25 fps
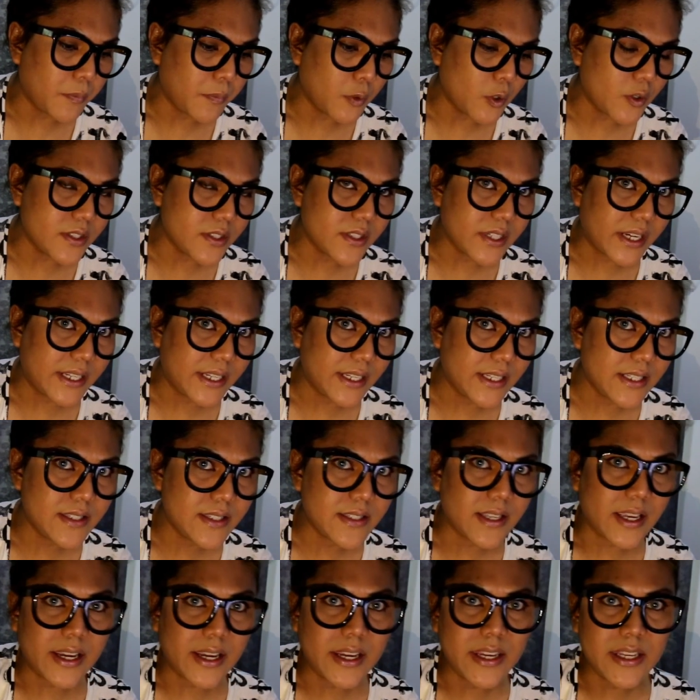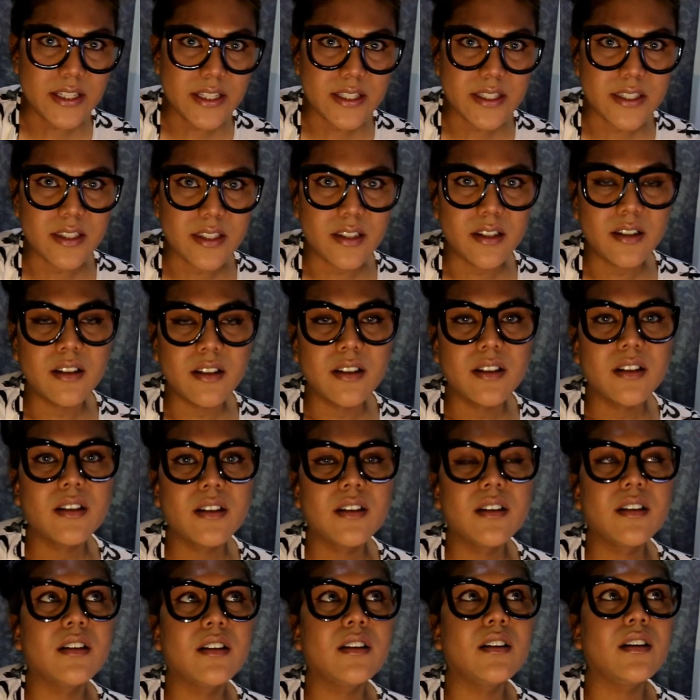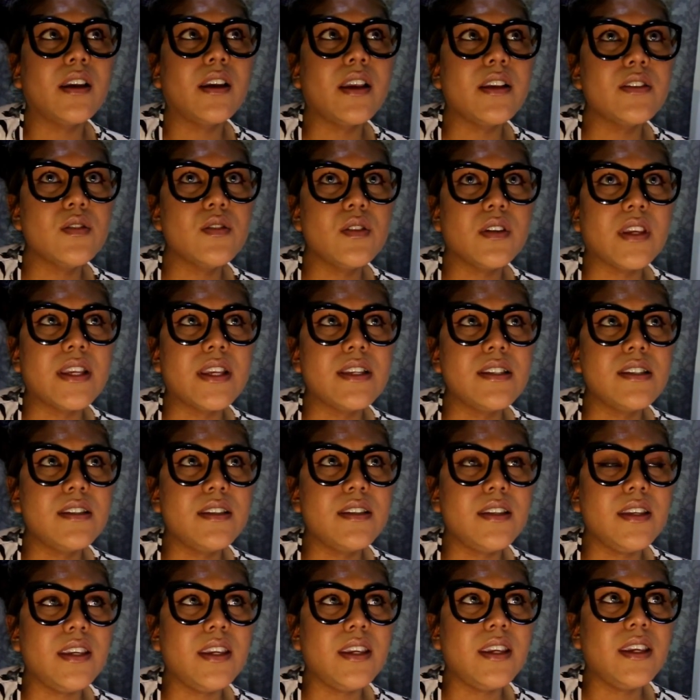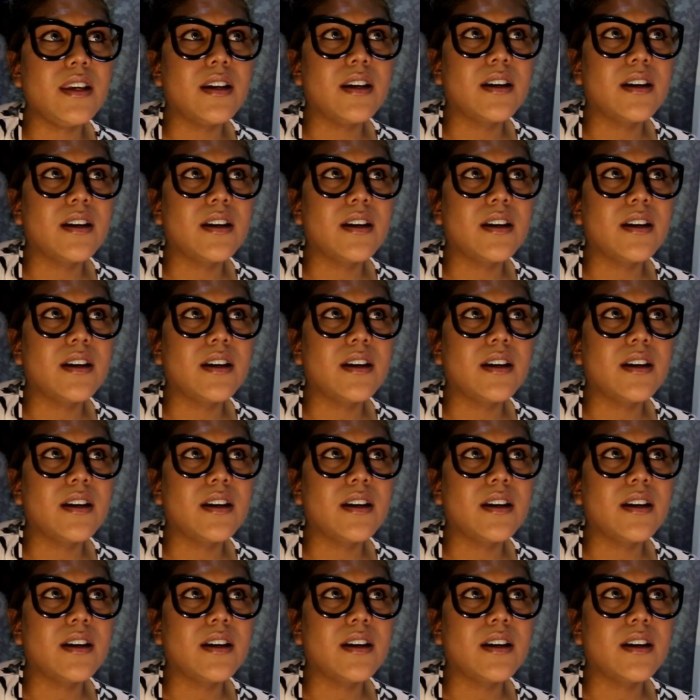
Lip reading: not siding sides. As you can see,